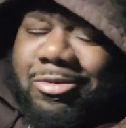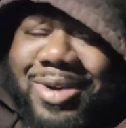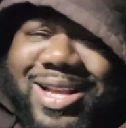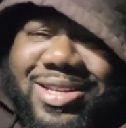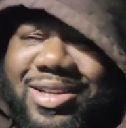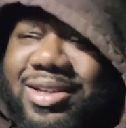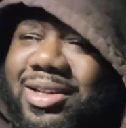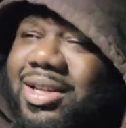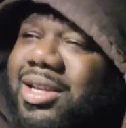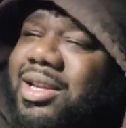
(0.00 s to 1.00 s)
What?
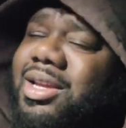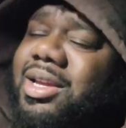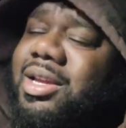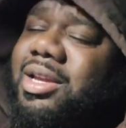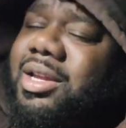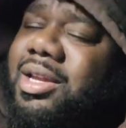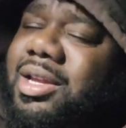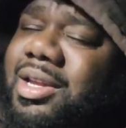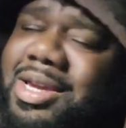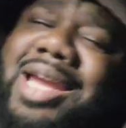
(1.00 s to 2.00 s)

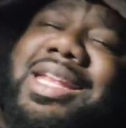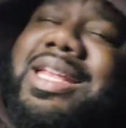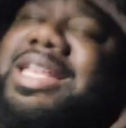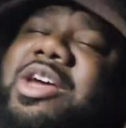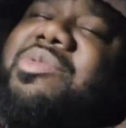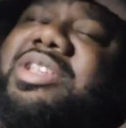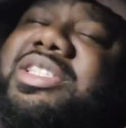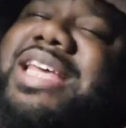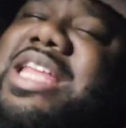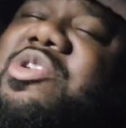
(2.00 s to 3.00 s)
Kenny didn't even know what to
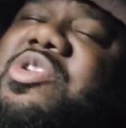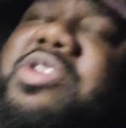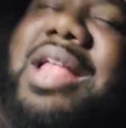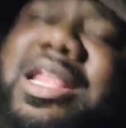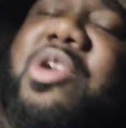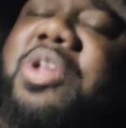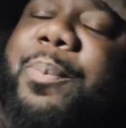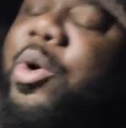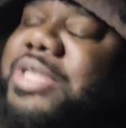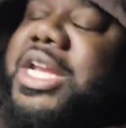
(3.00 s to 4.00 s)
say during the
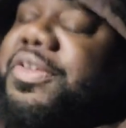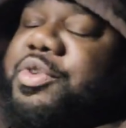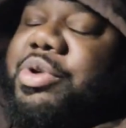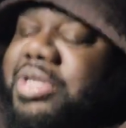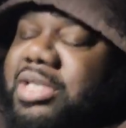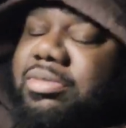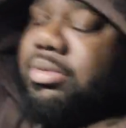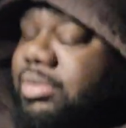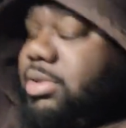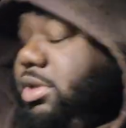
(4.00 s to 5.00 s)
post interview. He just,
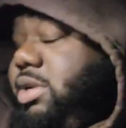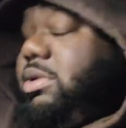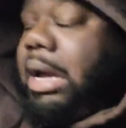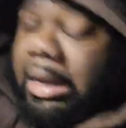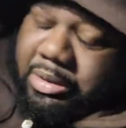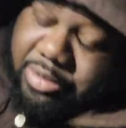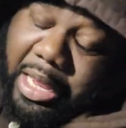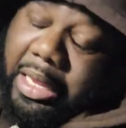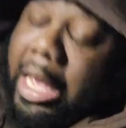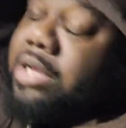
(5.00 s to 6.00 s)

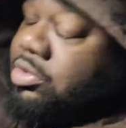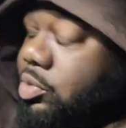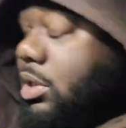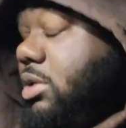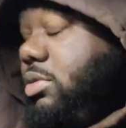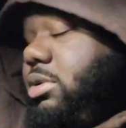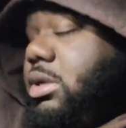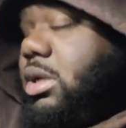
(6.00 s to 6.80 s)
I guess so is.